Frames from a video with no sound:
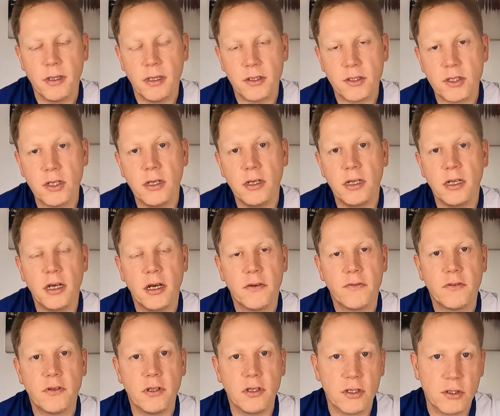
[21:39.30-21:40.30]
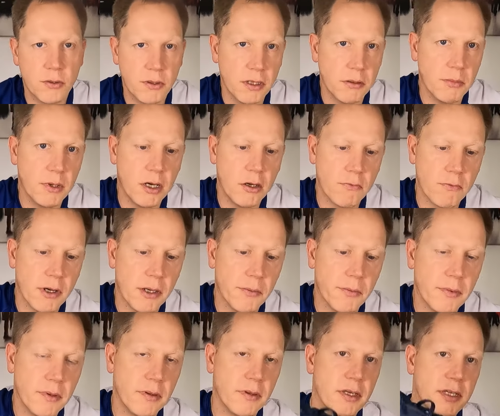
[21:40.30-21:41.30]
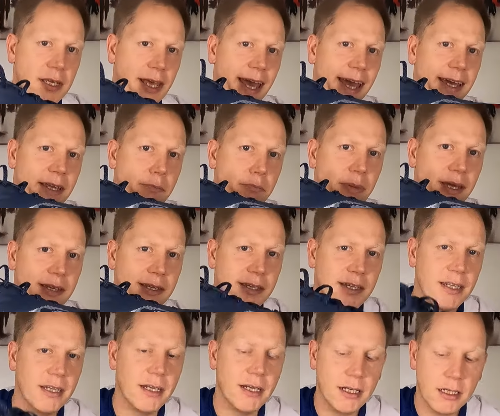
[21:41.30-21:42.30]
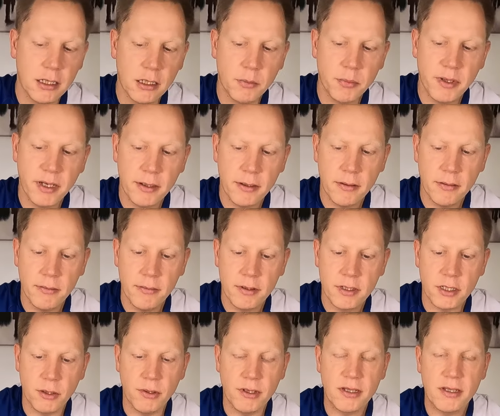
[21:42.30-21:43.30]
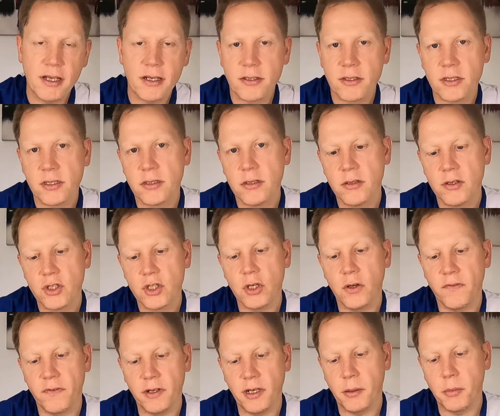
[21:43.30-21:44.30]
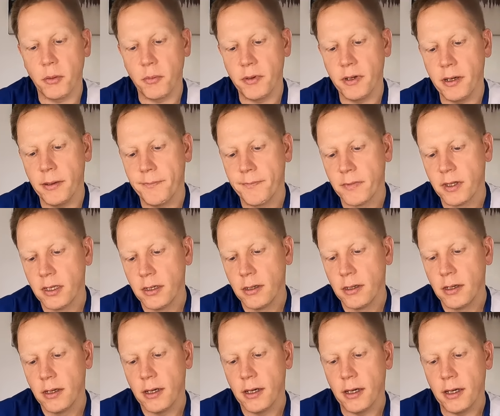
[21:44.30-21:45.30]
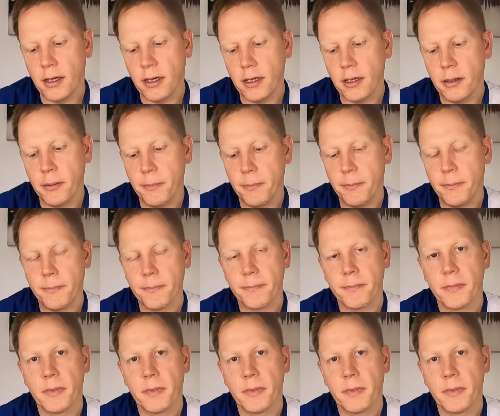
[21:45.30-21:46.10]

certainly after the 20-mile run, this had bedded in a little bit, so it does soften up a bit. And